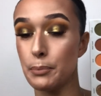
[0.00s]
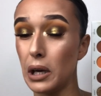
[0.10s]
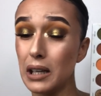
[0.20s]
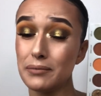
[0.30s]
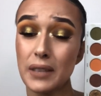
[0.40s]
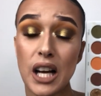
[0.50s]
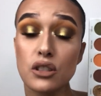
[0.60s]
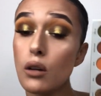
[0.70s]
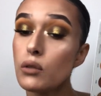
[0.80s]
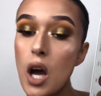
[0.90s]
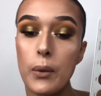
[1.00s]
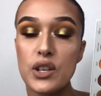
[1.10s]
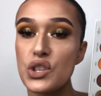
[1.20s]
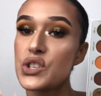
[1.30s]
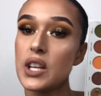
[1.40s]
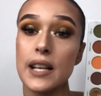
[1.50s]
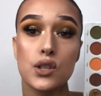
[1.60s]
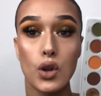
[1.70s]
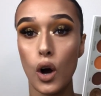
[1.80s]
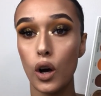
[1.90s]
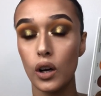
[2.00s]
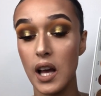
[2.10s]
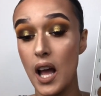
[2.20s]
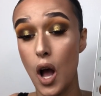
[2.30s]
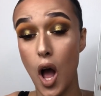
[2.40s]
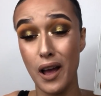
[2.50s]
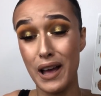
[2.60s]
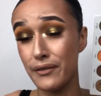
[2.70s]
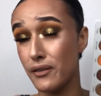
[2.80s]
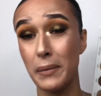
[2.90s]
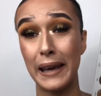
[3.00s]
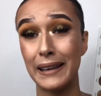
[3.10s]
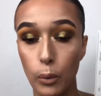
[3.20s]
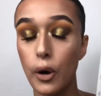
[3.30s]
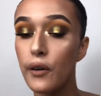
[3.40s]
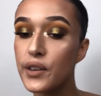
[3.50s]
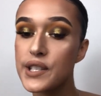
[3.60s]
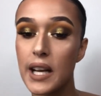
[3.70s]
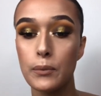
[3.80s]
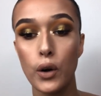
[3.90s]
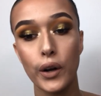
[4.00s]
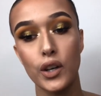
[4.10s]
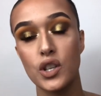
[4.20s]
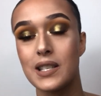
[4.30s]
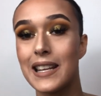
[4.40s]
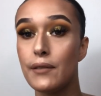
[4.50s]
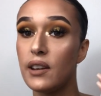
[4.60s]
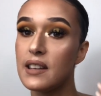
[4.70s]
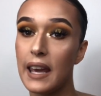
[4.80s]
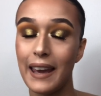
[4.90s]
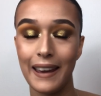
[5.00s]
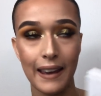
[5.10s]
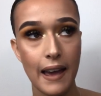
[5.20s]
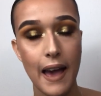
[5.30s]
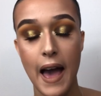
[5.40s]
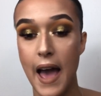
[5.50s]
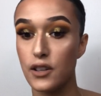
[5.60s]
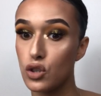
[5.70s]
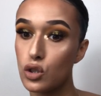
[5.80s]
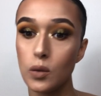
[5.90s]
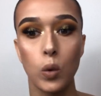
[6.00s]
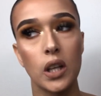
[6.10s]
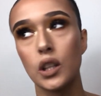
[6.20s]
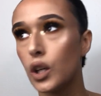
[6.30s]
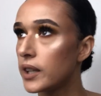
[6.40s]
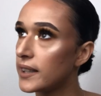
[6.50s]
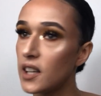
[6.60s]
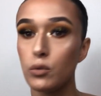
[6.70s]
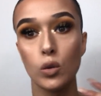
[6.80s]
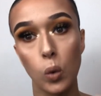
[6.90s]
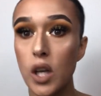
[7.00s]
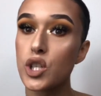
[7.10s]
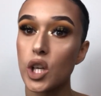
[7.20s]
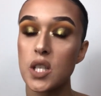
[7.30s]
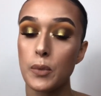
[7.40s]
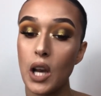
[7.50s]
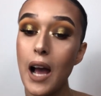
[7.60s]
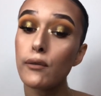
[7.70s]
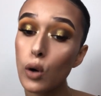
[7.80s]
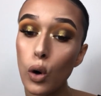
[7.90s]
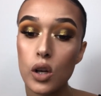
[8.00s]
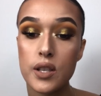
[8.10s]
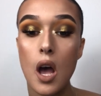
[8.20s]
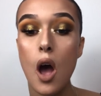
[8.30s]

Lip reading: but I don't know. It's just, it's not for me. Well, obviously, I'm not going to just leave it in here and just do one look and give you one judgement. Like, of course,